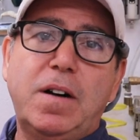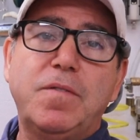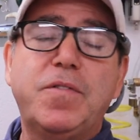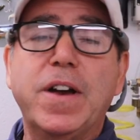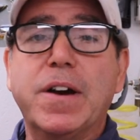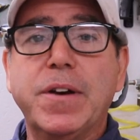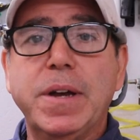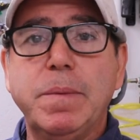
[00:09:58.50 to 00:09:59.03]

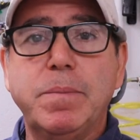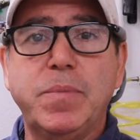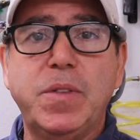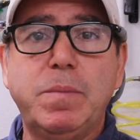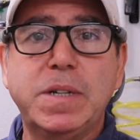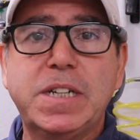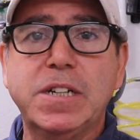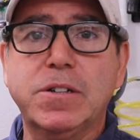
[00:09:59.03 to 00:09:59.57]
vary
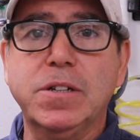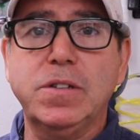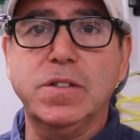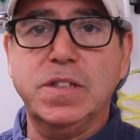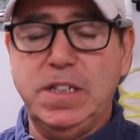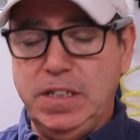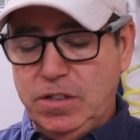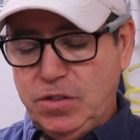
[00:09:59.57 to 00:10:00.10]
the
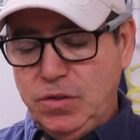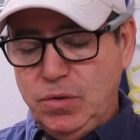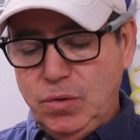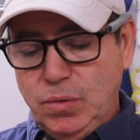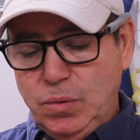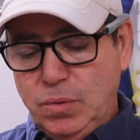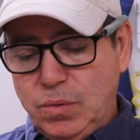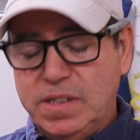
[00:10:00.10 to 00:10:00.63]
materials
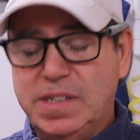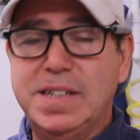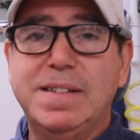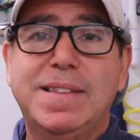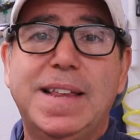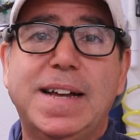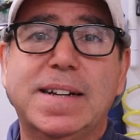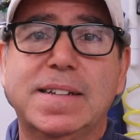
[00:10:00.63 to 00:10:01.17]
into
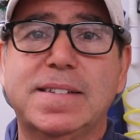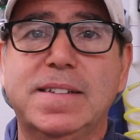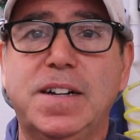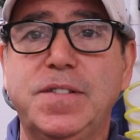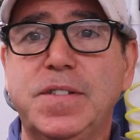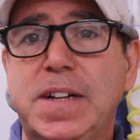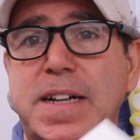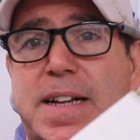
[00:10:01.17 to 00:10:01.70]
synthetic
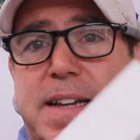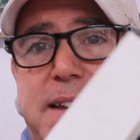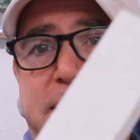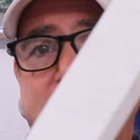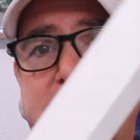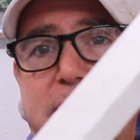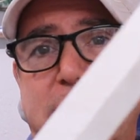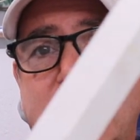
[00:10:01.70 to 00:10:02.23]
stuff
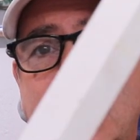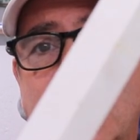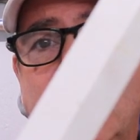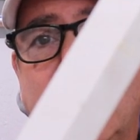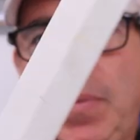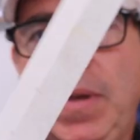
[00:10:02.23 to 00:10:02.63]
like this